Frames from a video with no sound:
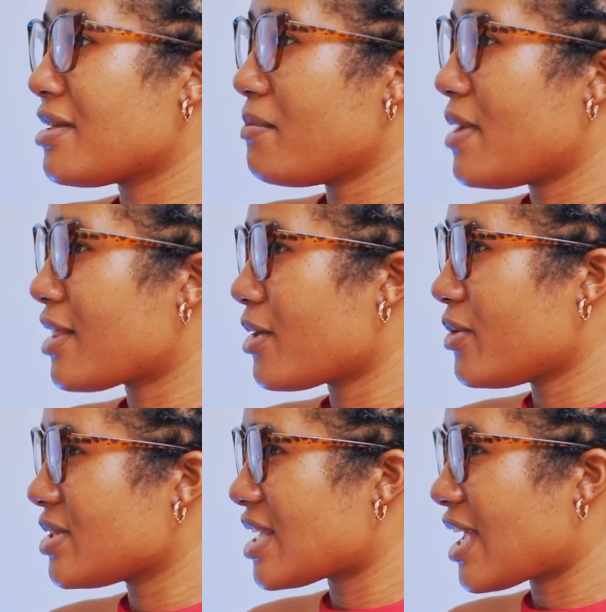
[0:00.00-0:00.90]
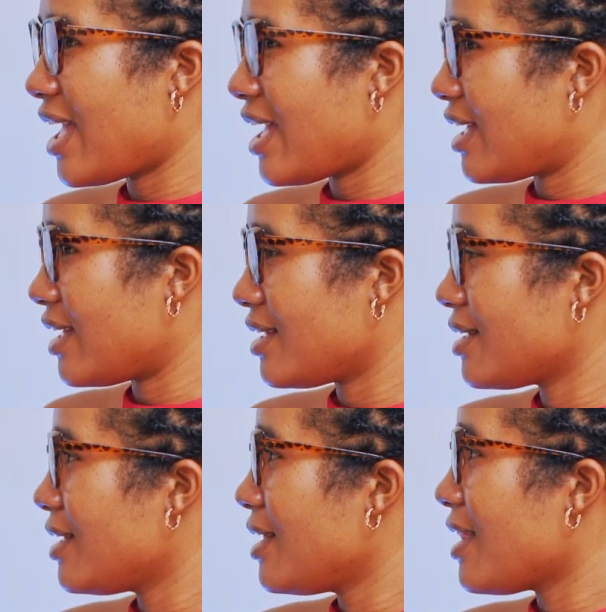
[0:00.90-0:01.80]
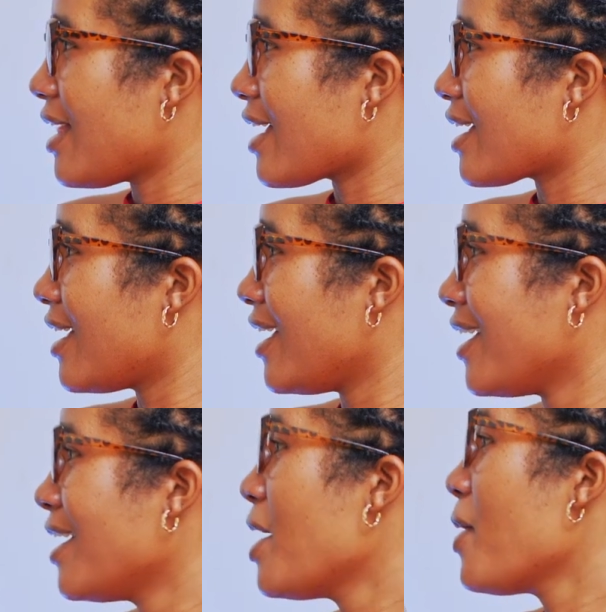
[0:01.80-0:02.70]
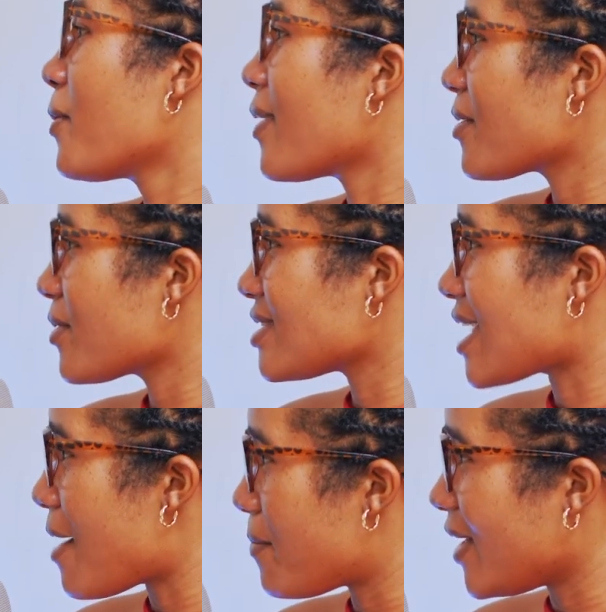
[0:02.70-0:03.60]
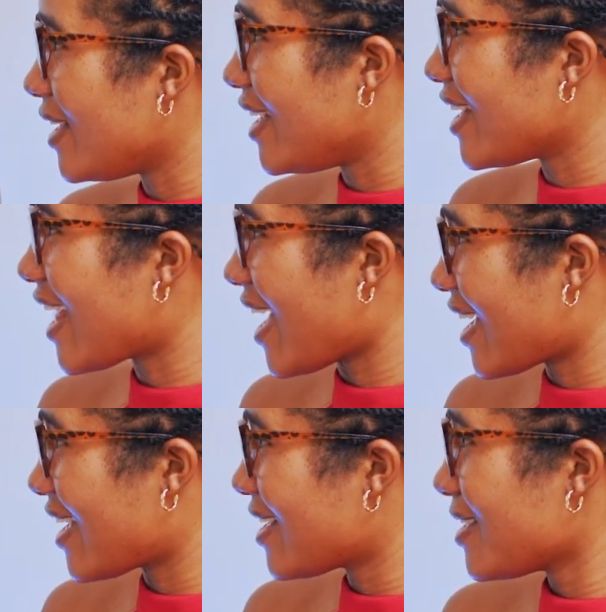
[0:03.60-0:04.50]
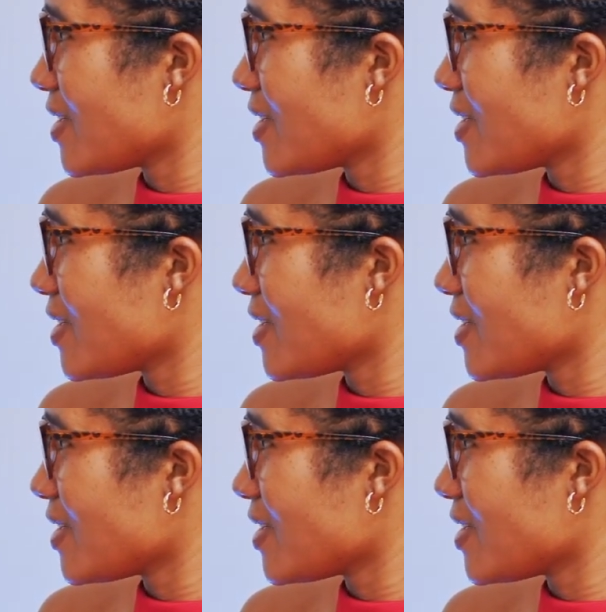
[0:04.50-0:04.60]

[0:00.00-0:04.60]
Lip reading: the mother was like, hey, like, what was happening? Like,